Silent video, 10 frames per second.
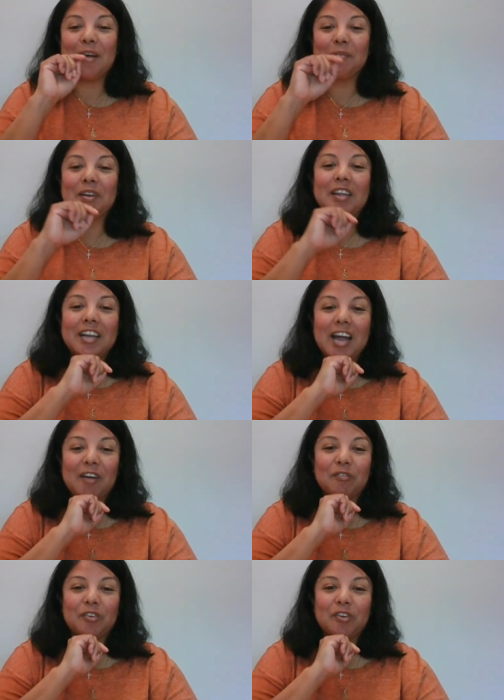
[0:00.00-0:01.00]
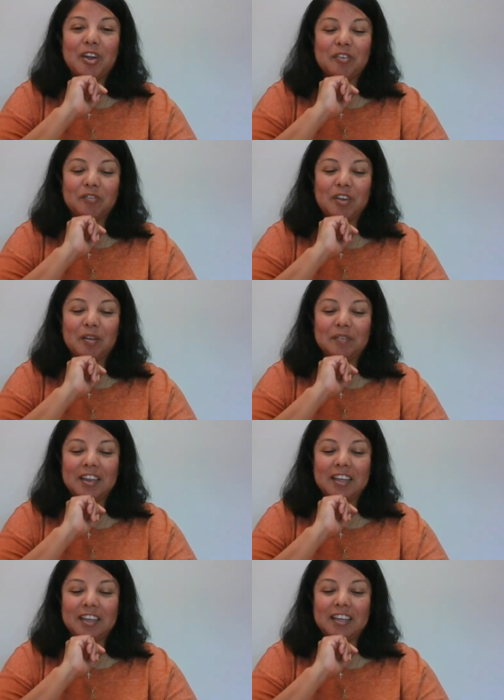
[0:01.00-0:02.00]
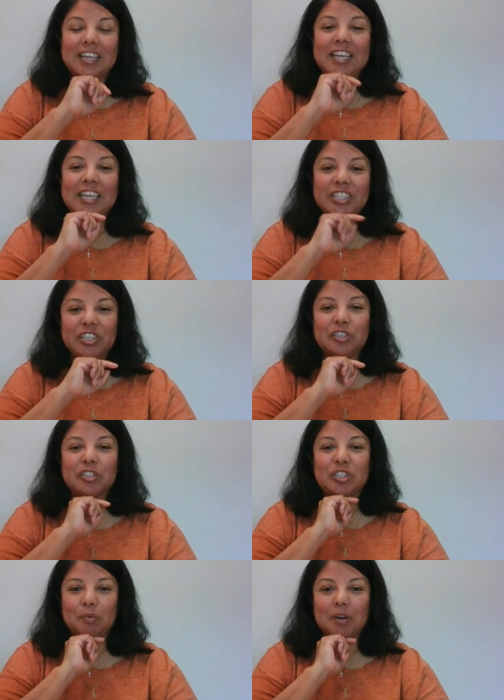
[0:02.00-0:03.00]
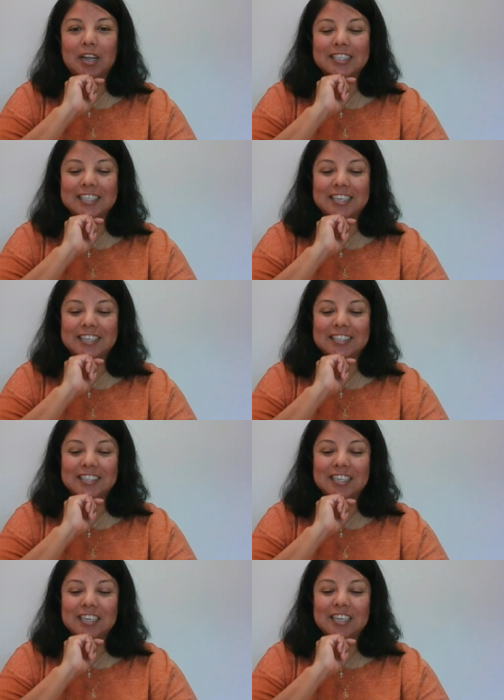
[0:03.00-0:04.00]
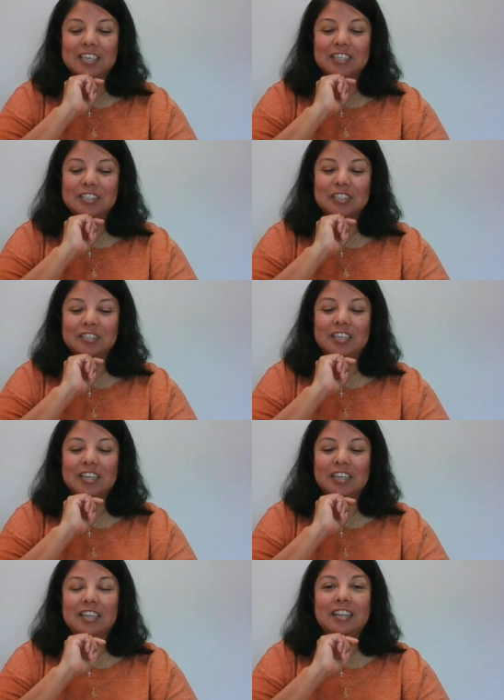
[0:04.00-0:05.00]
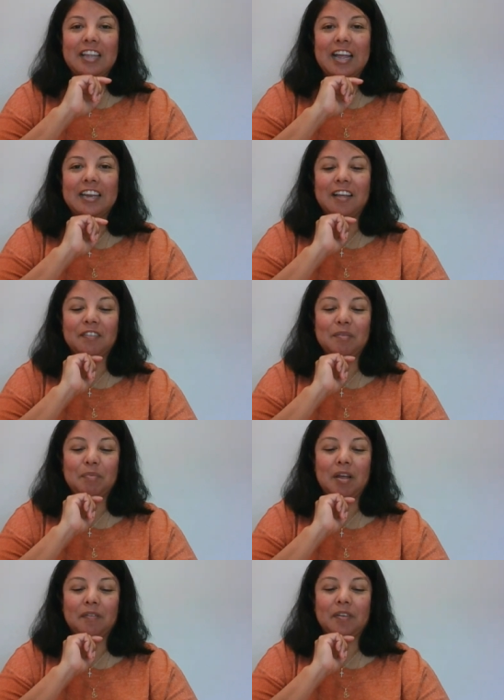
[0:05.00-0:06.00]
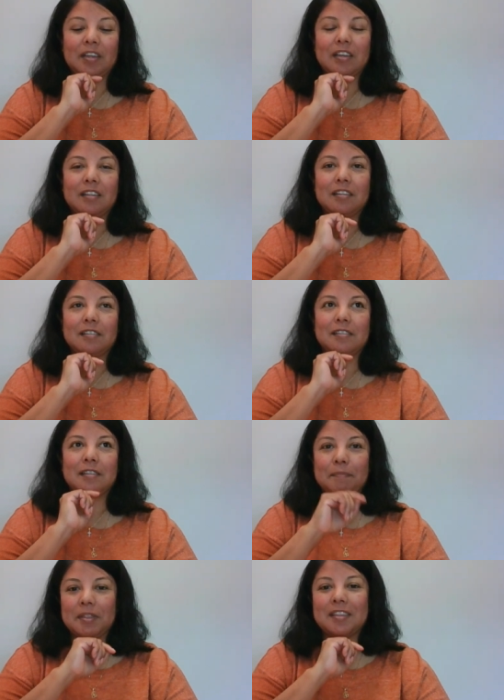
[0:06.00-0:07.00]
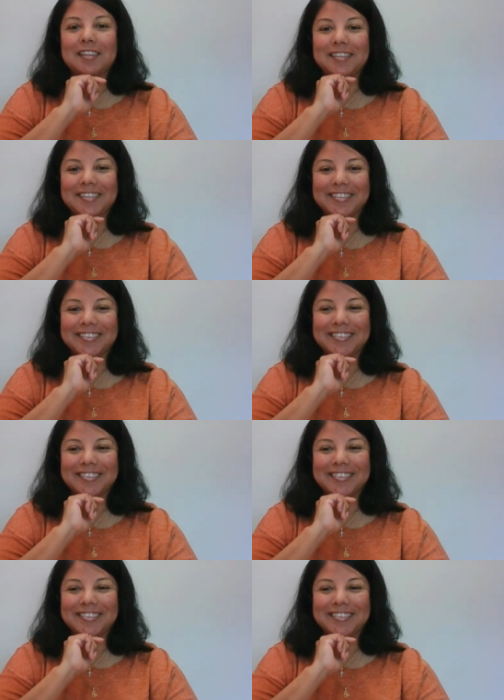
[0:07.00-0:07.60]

I'm going to cover from the ischial tuberosities to the line of the pelvic symphysis.